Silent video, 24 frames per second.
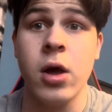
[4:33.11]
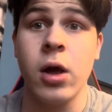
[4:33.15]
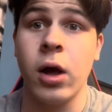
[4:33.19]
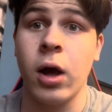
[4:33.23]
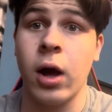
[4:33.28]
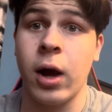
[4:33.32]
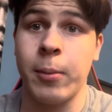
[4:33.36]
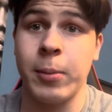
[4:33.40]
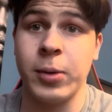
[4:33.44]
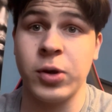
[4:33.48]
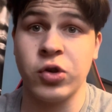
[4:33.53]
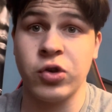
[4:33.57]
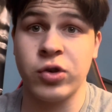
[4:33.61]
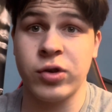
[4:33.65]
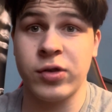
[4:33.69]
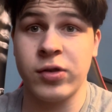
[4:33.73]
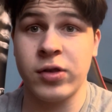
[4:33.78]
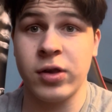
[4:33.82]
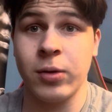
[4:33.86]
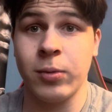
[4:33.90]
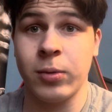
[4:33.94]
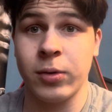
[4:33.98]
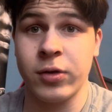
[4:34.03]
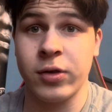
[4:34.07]
I'm interested to see
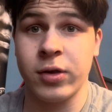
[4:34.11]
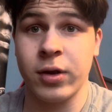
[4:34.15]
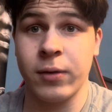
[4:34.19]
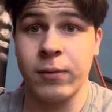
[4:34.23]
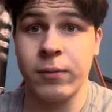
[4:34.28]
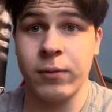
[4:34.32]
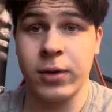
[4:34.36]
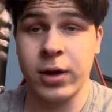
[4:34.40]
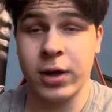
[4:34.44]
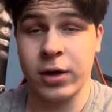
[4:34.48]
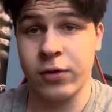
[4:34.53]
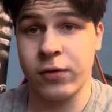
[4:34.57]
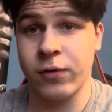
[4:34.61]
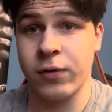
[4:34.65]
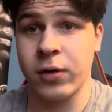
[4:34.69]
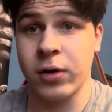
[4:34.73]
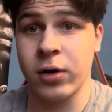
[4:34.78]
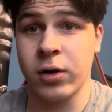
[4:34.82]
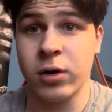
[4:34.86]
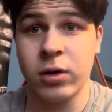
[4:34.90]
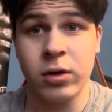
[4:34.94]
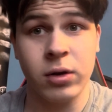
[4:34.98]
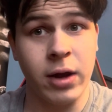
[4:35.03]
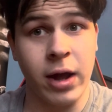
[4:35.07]
what's up next for
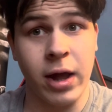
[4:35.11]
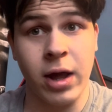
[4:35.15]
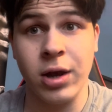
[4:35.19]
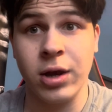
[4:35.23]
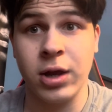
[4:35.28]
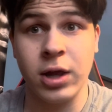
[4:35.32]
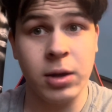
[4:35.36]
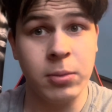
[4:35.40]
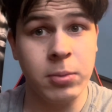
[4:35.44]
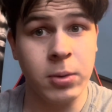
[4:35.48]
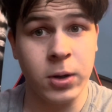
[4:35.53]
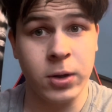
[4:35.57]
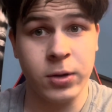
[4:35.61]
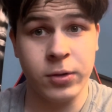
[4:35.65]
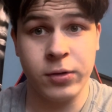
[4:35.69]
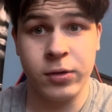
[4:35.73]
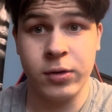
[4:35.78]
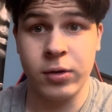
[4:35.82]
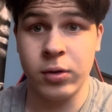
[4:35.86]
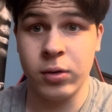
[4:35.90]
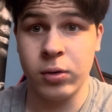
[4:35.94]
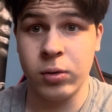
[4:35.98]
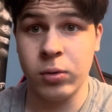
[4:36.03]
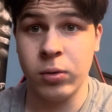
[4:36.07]
her and Ribas
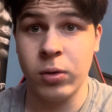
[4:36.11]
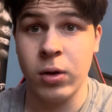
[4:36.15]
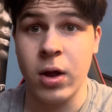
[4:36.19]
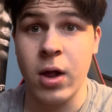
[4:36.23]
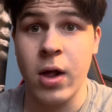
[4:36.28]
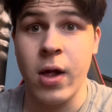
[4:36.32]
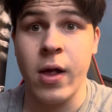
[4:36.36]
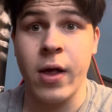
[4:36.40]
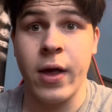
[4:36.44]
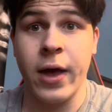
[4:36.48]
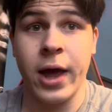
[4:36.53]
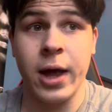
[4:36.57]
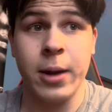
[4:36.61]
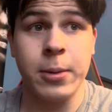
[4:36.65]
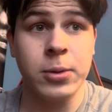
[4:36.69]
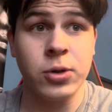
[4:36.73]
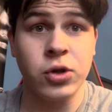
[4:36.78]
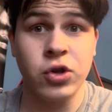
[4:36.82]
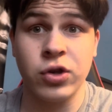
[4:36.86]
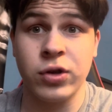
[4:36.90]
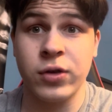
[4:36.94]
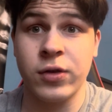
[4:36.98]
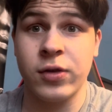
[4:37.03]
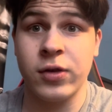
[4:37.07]
too. And I'm
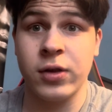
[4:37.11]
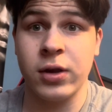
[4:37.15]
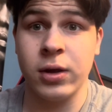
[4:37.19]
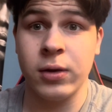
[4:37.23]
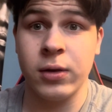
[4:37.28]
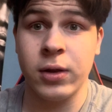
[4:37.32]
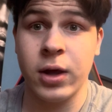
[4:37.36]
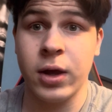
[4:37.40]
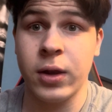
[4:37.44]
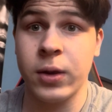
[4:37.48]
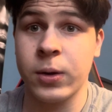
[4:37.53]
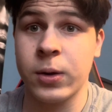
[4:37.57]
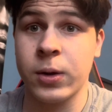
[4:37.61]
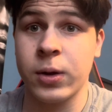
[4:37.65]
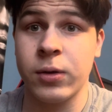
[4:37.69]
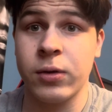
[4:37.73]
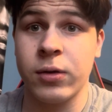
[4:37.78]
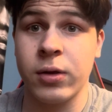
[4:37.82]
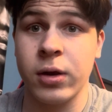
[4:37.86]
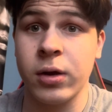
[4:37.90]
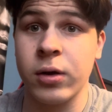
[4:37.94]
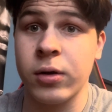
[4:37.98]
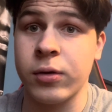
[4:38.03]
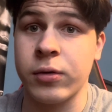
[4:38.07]
interested to see the other
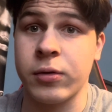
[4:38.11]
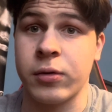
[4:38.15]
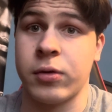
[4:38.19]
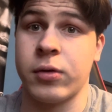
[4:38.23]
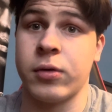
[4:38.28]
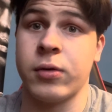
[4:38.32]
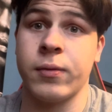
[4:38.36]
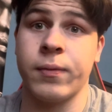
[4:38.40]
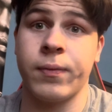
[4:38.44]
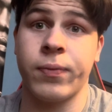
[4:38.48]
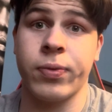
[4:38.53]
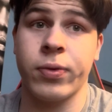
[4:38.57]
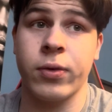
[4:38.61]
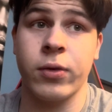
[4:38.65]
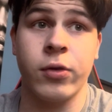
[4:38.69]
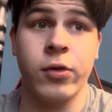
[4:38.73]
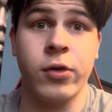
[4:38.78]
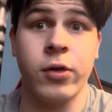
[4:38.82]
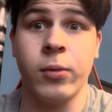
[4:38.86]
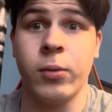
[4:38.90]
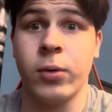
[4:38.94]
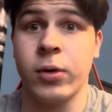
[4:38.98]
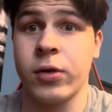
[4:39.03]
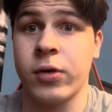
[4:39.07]
contenders, see
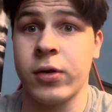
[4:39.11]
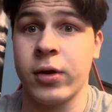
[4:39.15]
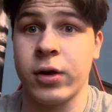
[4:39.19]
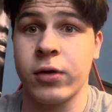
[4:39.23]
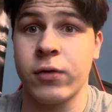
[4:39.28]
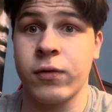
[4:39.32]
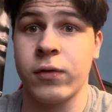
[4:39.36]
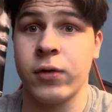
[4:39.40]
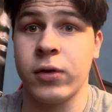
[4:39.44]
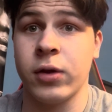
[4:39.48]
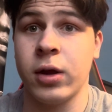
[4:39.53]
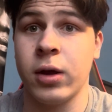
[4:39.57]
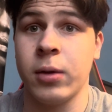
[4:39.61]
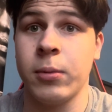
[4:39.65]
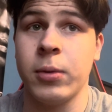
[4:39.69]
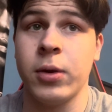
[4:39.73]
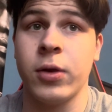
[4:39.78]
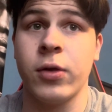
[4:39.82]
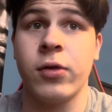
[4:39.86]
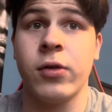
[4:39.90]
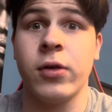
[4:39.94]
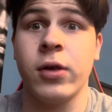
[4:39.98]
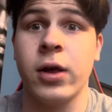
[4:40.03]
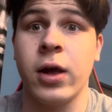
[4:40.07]
what's next for them, and
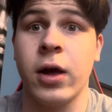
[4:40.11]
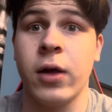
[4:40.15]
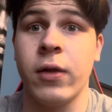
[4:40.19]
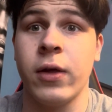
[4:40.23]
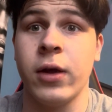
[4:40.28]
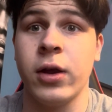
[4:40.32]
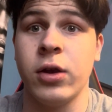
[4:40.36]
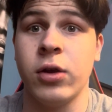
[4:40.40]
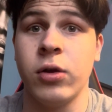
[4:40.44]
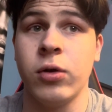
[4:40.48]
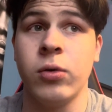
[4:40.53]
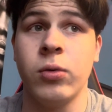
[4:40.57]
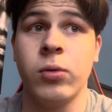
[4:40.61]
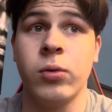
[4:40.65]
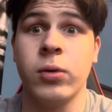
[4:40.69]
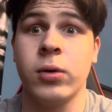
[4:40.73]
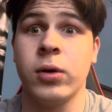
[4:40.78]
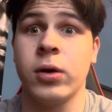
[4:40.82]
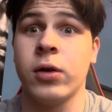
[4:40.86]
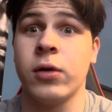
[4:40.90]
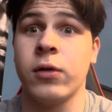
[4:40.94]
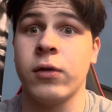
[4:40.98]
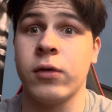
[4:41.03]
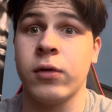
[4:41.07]
see how they do
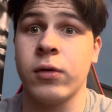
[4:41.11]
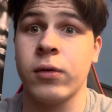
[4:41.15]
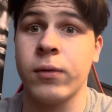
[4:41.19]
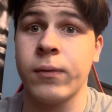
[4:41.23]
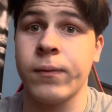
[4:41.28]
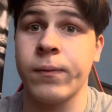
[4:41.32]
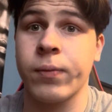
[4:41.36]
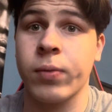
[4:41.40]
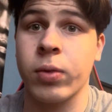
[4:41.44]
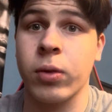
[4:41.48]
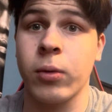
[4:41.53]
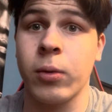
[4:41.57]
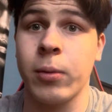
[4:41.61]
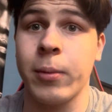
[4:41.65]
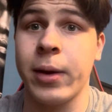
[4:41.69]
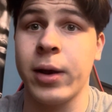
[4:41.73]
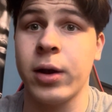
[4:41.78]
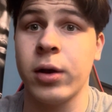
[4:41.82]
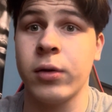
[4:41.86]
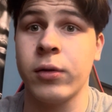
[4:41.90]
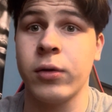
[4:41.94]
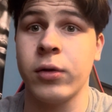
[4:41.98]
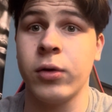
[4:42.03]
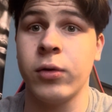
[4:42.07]
in the remainder
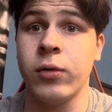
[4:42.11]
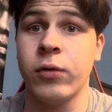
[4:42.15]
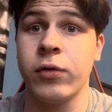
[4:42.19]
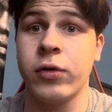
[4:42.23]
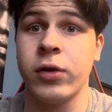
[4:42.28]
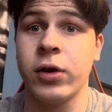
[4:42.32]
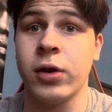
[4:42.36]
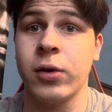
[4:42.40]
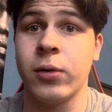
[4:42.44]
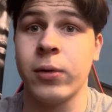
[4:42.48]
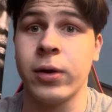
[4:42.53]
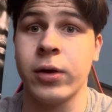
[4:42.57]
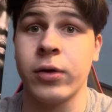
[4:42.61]
of the UFC career.